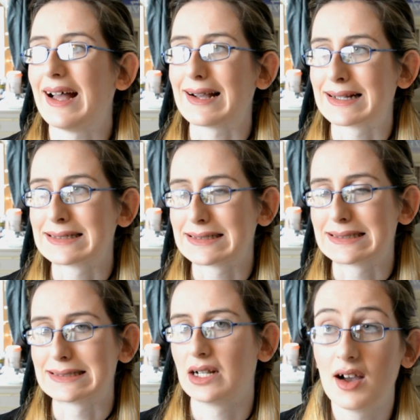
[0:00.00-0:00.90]

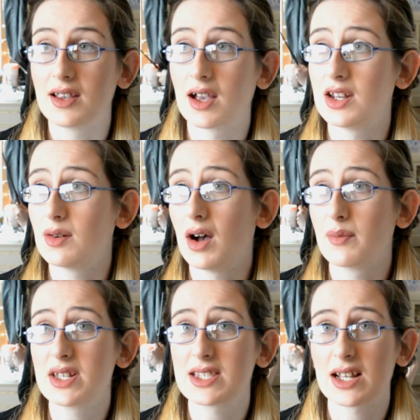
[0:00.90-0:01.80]
You know what, I'm
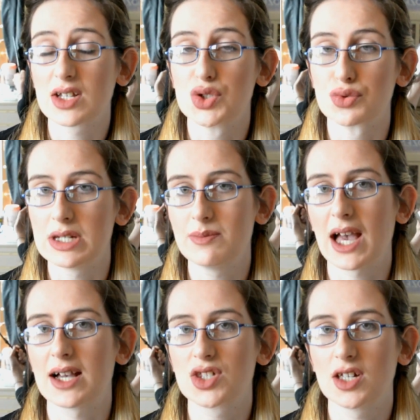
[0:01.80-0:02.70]
gonna say like a dream
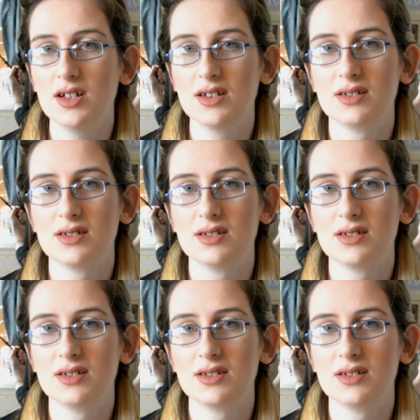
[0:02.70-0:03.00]
catcher,